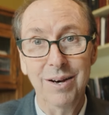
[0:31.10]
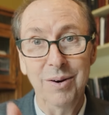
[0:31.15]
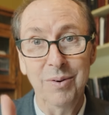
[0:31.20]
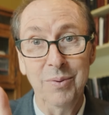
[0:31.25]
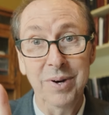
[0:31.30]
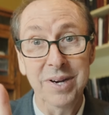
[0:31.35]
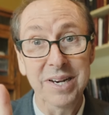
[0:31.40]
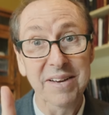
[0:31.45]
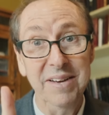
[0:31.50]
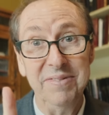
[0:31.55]

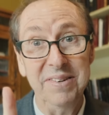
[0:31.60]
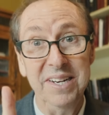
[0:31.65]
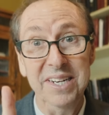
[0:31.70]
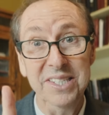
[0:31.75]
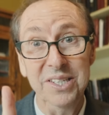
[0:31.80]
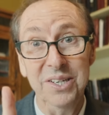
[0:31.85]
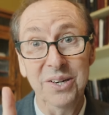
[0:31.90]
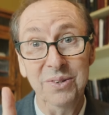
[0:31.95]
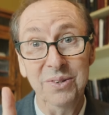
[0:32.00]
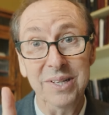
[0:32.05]
one
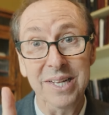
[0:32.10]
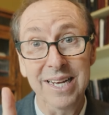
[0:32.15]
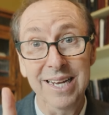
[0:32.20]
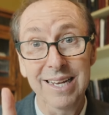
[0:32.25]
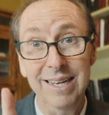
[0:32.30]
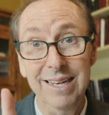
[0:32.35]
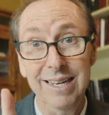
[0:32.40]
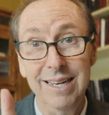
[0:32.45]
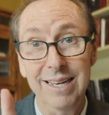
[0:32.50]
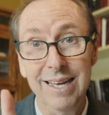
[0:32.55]
definition only.
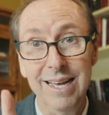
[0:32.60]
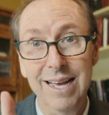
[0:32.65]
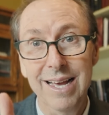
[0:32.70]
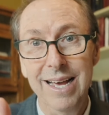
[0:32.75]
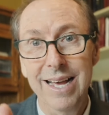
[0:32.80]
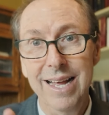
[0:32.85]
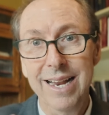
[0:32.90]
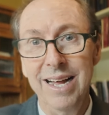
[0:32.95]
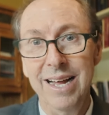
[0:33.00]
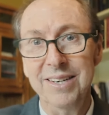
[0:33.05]

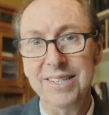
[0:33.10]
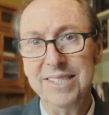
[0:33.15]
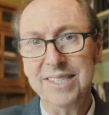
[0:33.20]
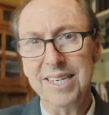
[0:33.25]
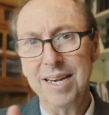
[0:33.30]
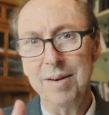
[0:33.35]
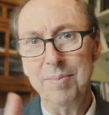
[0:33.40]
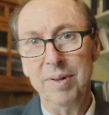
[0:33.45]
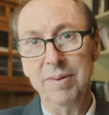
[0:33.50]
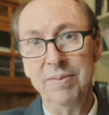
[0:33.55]
Now, just a
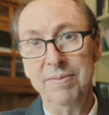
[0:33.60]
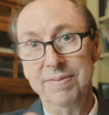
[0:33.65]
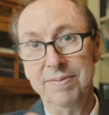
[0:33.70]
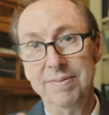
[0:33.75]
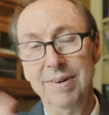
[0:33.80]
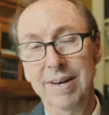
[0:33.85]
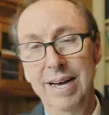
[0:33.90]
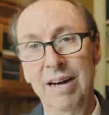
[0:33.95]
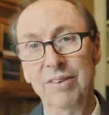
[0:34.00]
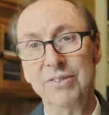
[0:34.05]
couple of
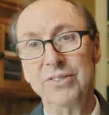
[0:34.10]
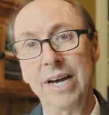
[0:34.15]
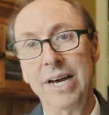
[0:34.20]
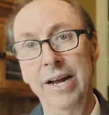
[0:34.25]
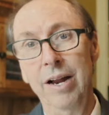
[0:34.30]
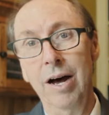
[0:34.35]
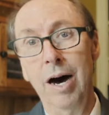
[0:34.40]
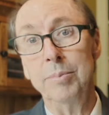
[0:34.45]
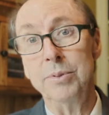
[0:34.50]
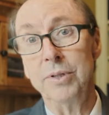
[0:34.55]

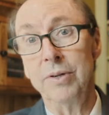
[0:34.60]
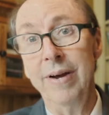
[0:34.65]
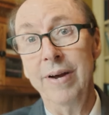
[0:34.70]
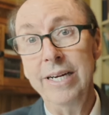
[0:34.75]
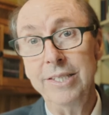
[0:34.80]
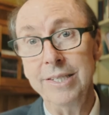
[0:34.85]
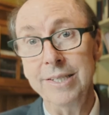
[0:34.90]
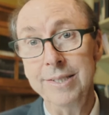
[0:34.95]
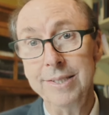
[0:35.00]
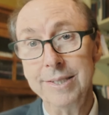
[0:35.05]
outside
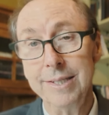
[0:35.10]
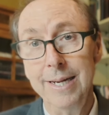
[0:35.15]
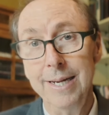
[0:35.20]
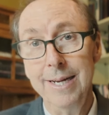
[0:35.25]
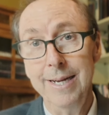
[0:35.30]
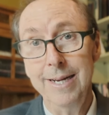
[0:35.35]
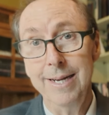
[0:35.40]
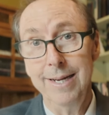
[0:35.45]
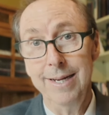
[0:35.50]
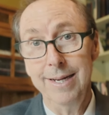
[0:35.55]
observations.
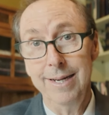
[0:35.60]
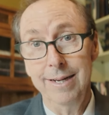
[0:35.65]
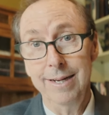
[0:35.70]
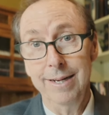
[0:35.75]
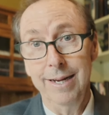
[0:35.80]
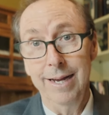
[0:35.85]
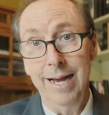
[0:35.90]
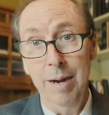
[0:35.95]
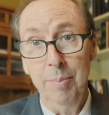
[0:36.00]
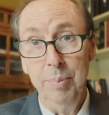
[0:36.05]

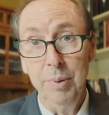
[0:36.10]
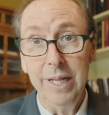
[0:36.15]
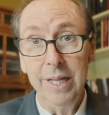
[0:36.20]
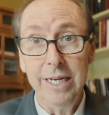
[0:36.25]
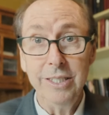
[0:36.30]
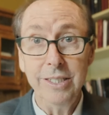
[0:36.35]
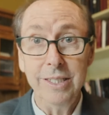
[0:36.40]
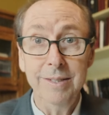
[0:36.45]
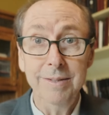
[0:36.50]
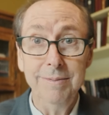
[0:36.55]

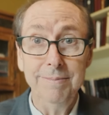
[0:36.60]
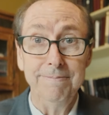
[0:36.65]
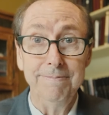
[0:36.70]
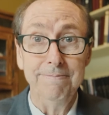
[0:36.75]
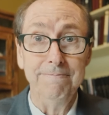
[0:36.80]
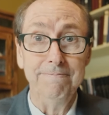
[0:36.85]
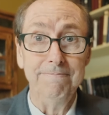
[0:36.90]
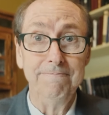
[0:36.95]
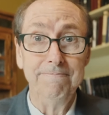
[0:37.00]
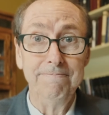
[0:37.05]
Appellation
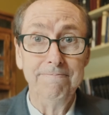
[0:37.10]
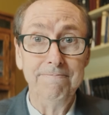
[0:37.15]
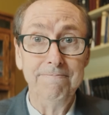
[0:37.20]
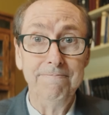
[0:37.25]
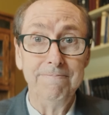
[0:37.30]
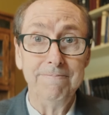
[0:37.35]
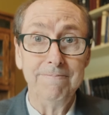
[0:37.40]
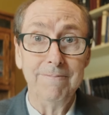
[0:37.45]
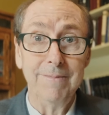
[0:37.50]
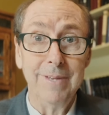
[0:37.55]

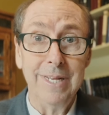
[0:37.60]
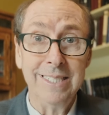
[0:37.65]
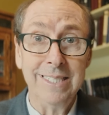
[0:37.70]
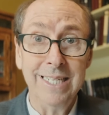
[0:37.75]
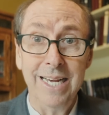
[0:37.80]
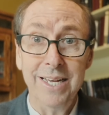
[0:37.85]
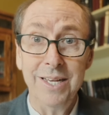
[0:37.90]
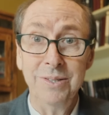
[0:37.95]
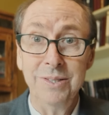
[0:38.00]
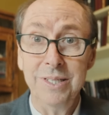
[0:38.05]
is
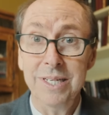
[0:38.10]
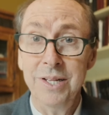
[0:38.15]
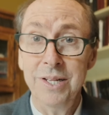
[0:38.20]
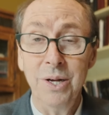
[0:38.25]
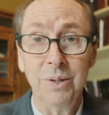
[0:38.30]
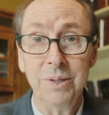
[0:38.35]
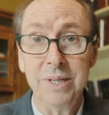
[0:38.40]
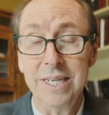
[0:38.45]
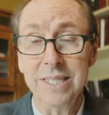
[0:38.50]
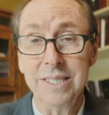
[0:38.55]
not used in the
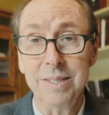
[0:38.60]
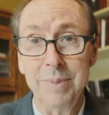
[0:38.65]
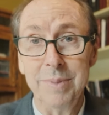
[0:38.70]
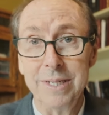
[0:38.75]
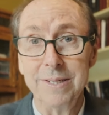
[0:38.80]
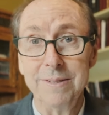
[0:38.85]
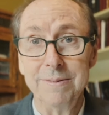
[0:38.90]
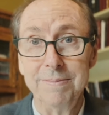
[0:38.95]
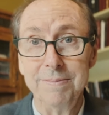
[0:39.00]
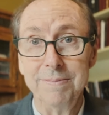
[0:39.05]
Old
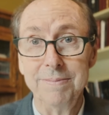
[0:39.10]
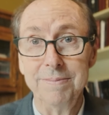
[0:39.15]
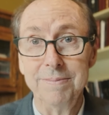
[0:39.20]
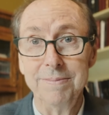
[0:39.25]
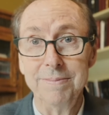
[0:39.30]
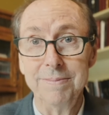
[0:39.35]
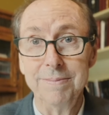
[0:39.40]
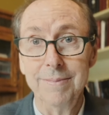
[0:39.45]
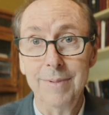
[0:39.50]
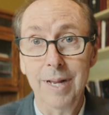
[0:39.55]
Testament.
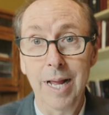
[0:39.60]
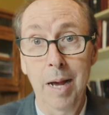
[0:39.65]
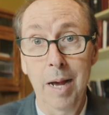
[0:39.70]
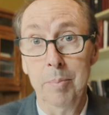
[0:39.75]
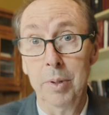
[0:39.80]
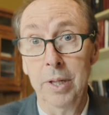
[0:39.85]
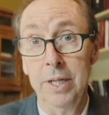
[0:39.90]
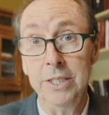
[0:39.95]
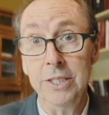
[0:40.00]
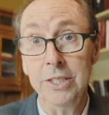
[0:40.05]

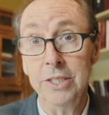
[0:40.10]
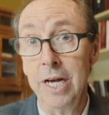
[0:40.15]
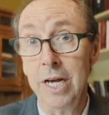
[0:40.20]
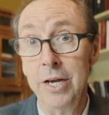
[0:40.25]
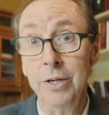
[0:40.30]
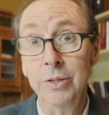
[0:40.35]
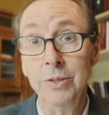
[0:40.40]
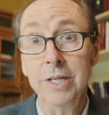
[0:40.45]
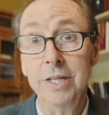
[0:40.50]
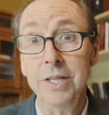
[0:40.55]
Appellation is not
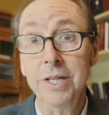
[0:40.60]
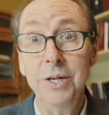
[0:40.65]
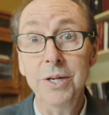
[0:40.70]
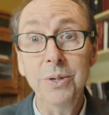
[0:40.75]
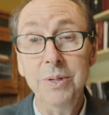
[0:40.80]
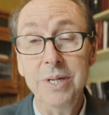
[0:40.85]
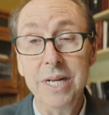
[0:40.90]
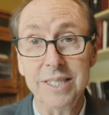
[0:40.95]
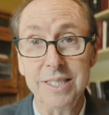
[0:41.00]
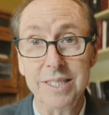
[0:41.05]
used in the
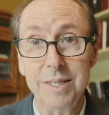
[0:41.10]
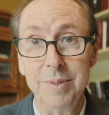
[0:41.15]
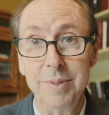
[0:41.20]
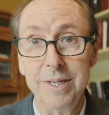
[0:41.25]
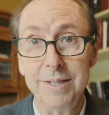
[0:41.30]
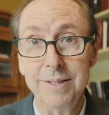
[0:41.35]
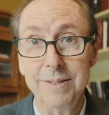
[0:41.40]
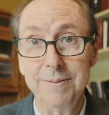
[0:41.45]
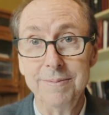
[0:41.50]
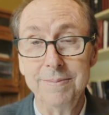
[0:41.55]
New
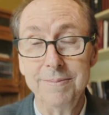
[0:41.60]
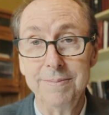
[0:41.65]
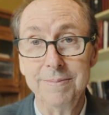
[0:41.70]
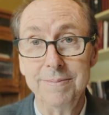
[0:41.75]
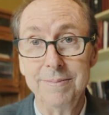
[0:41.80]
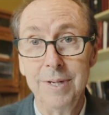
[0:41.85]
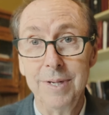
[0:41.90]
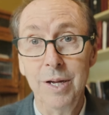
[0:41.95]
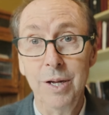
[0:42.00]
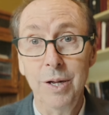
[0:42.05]
Testament,
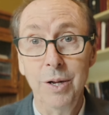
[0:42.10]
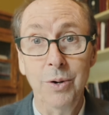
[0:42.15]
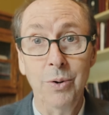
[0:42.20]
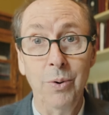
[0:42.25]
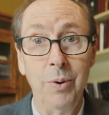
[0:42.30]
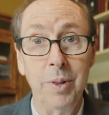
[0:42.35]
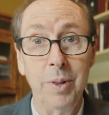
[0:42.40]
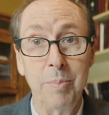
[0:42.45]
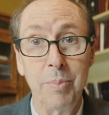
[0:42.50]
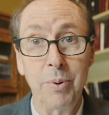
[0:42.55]

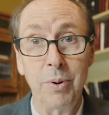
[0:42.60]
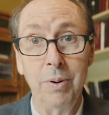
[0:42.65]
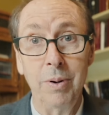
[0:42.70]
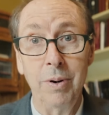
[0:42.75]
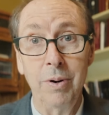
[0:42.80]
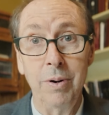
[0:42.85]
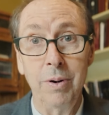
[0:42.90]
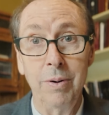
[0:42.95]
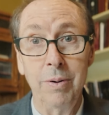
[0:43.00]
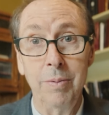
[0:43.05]
nor in the pro,
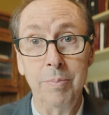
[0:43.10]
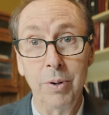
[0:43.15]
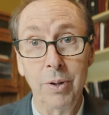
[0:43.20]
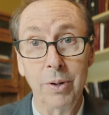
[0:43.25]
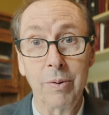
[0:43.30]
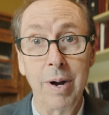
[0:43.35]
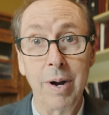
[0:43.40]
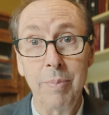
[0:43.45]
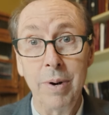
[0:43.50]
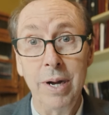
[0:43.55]
or
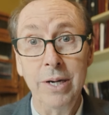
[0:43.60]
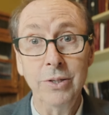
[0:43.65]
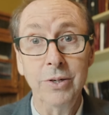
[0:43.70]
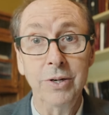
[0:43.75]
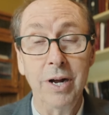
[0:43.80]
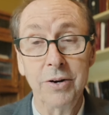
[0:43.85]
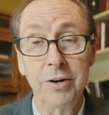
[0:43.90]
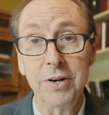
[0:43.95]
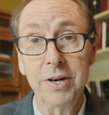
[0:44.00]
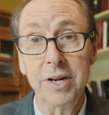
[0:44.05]
Pilgrim Price
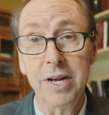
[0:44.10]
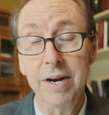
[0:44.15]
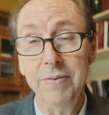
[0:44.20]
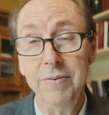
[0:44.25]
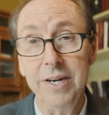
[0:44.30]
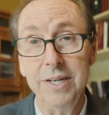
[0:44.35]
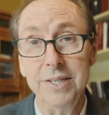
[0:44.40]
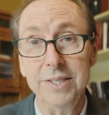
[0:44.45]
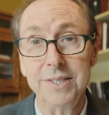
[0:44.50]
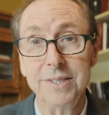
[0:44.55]
Doctrine
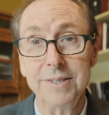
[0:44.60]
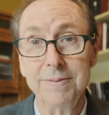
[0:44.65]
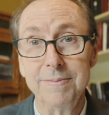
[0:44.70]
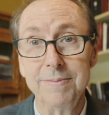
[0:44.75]
Covenants.